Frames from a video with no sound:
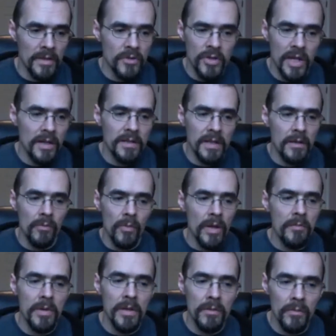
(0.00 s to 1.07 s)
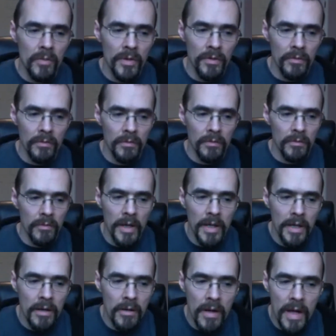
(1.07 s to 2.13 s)
injecting women with
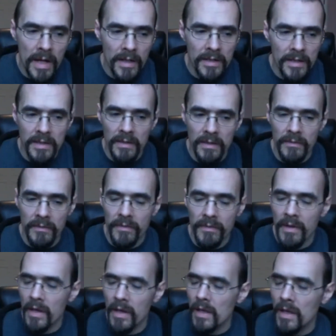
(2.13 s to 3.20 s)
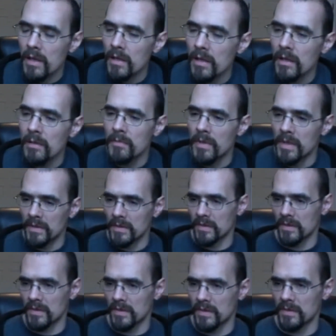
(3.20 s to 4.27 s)
radioactive elements and telling
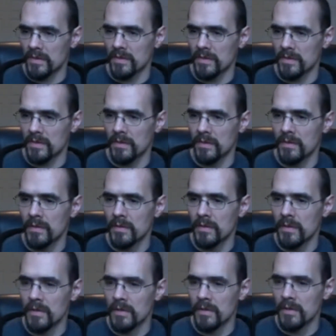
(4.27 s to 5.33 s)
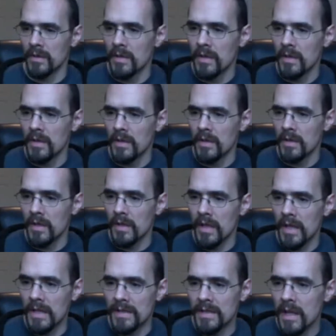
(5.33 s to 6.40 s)
them that it was a vitamin cocktail to
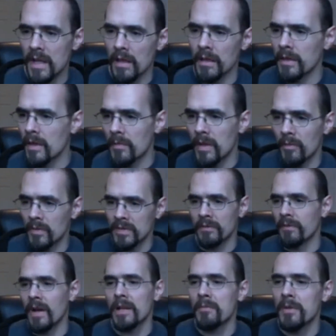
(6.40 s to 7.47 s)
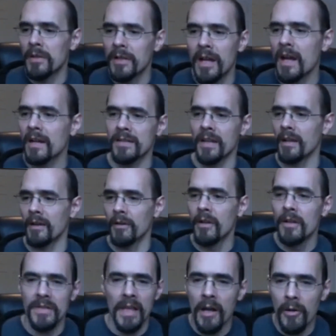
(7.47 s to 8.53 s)
help their babies be healthy.
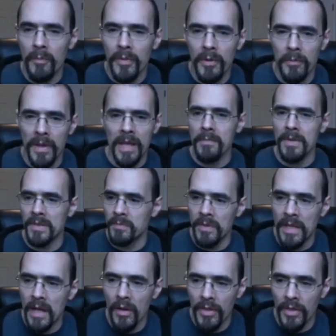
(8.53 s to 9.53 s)
You know,